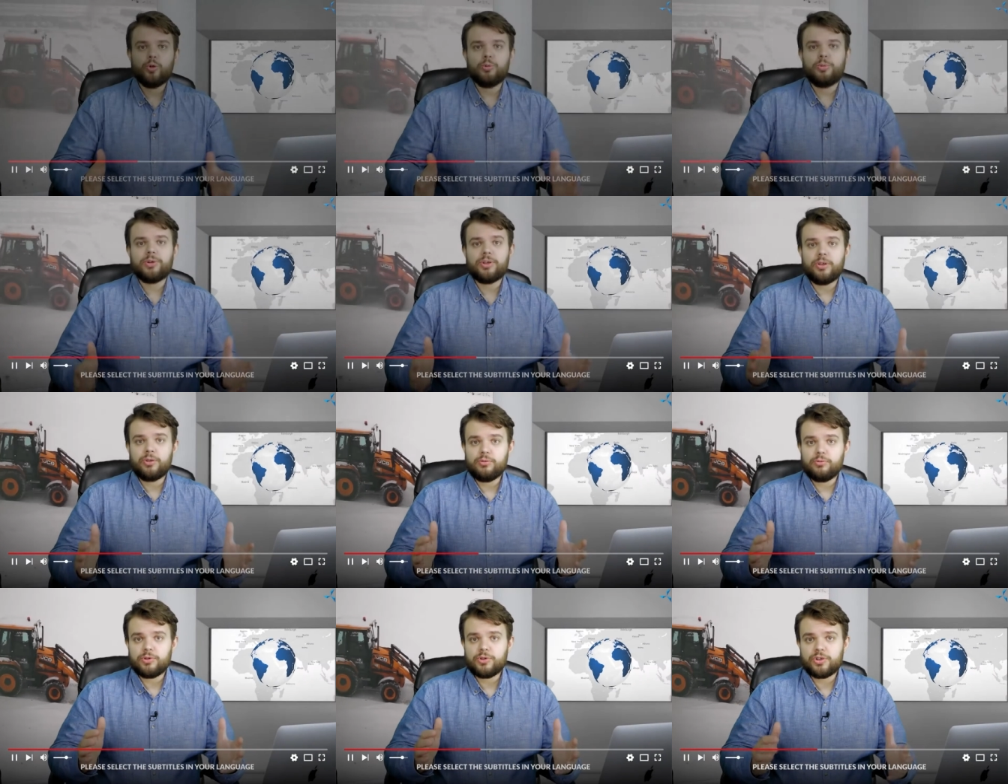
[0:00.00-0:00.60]

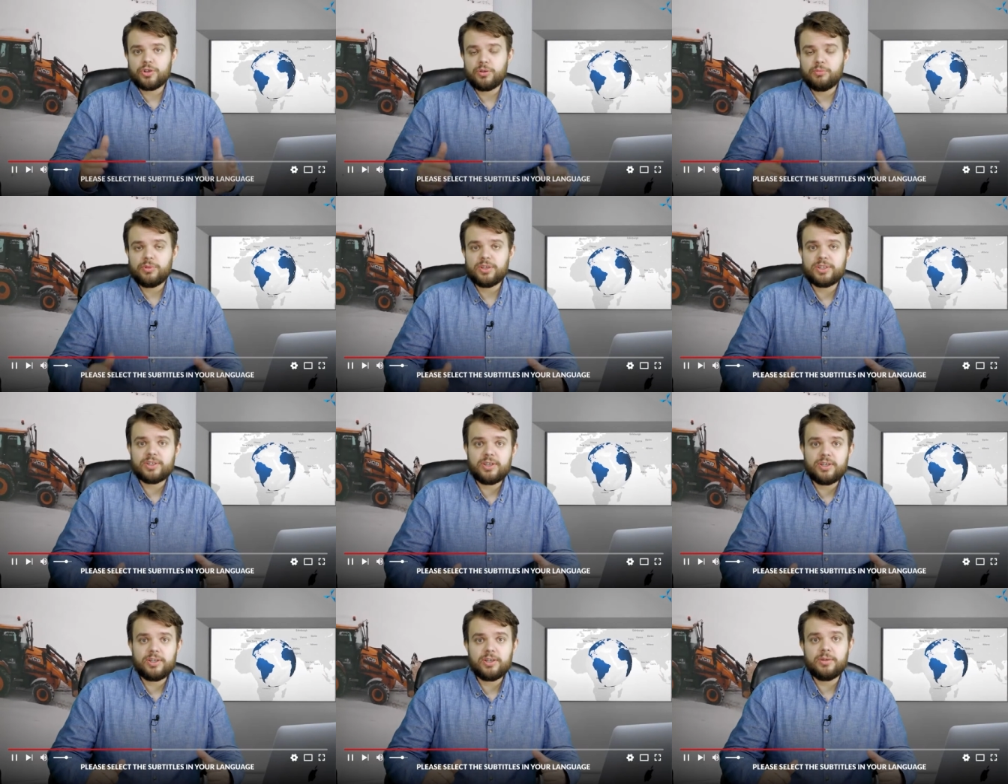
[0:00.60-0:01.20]
Hello, dear
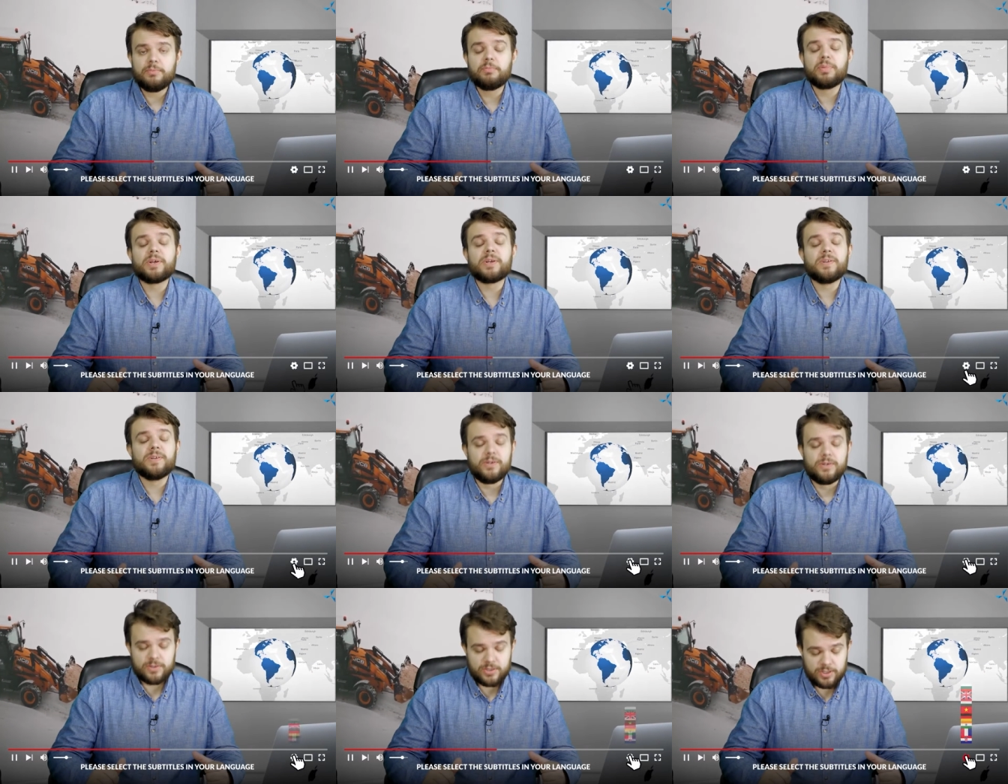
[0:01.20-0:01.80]
viewers. We
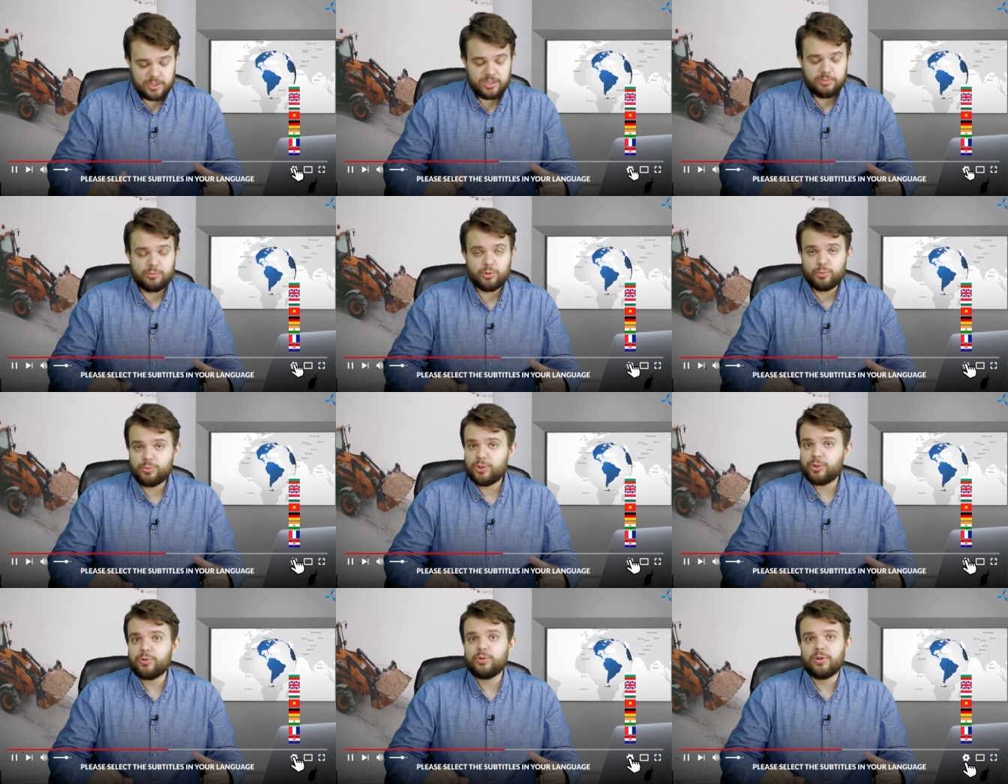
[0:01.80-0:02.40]
continue the
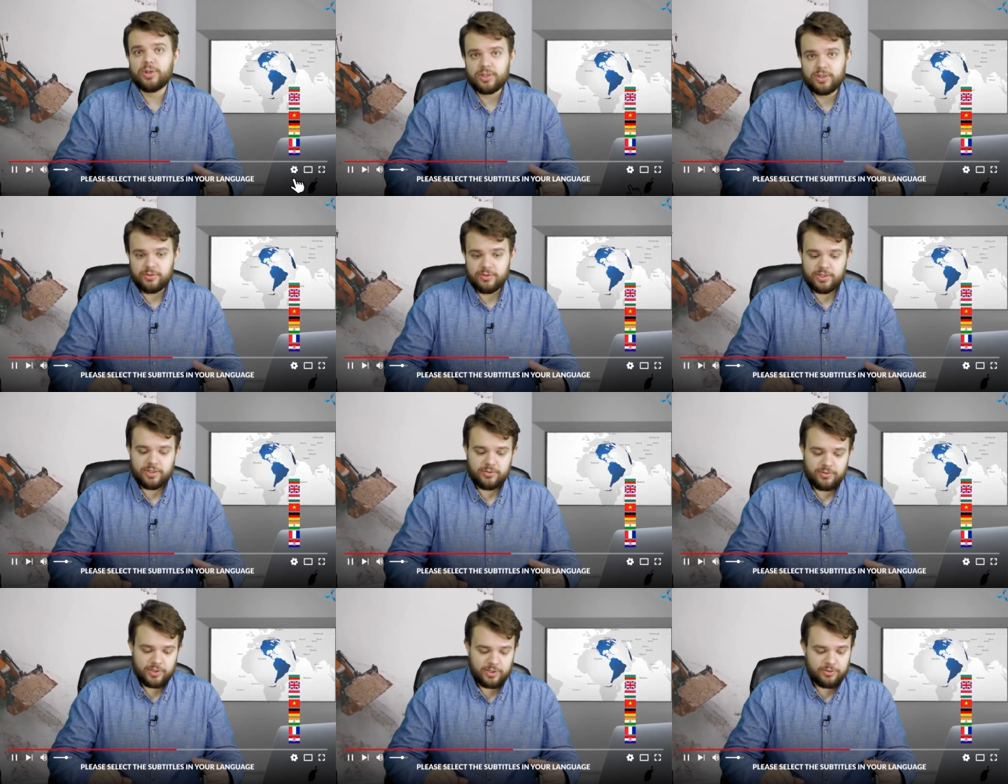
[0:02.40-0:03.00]
section of
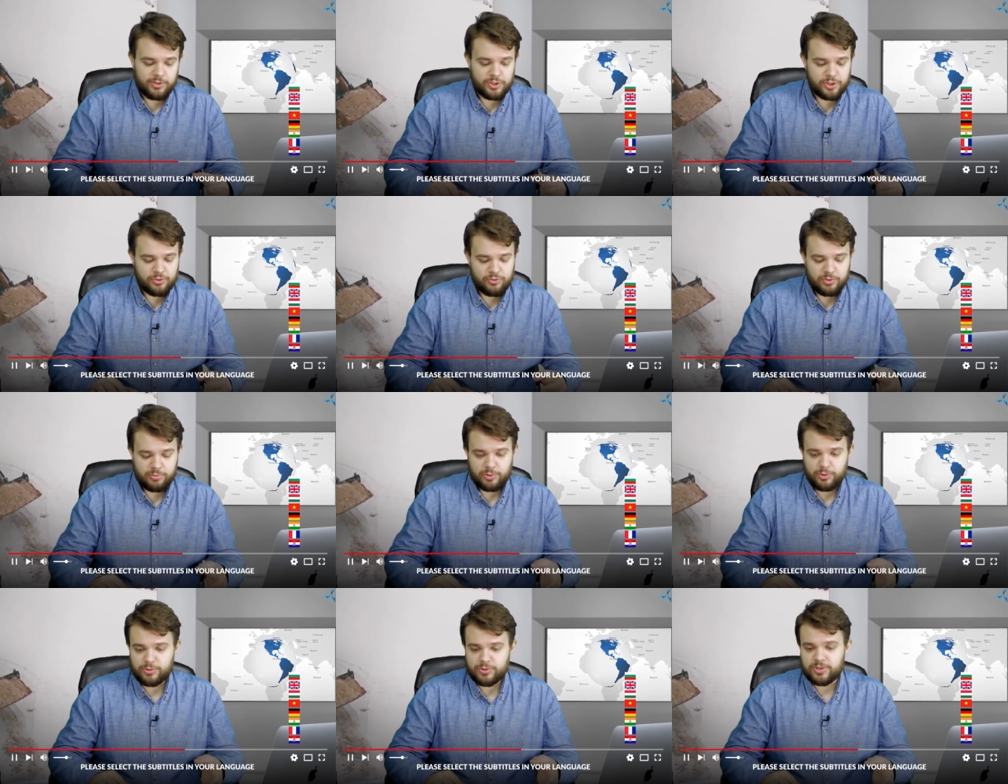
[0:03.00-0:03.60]
answers to
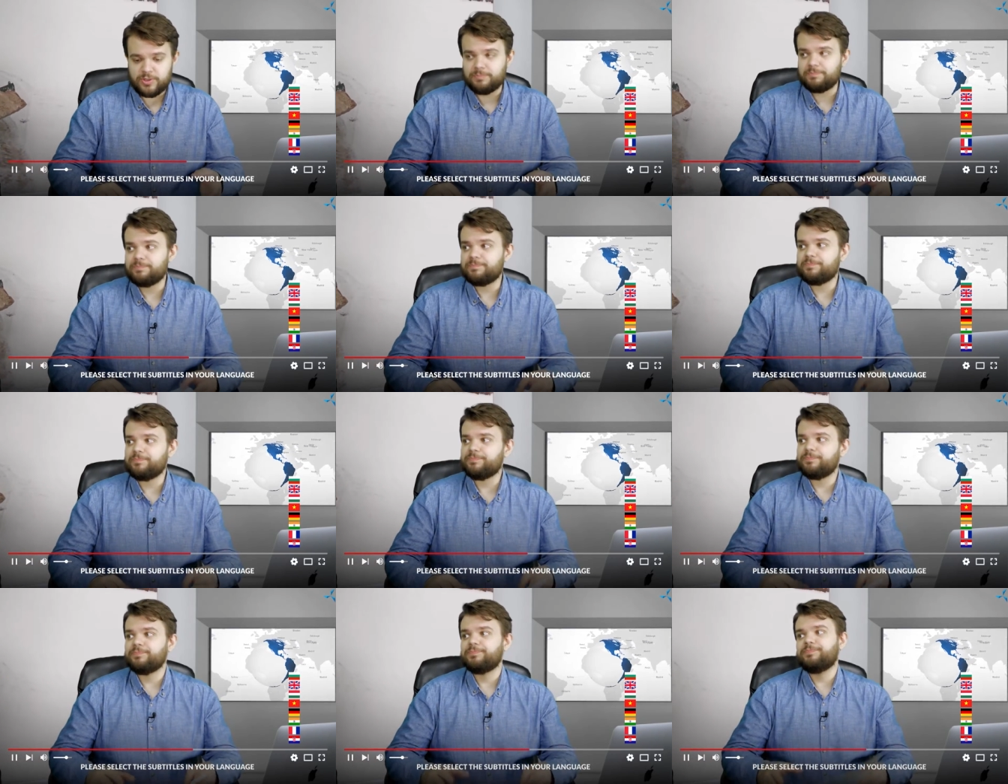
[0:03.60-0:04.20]
your questions.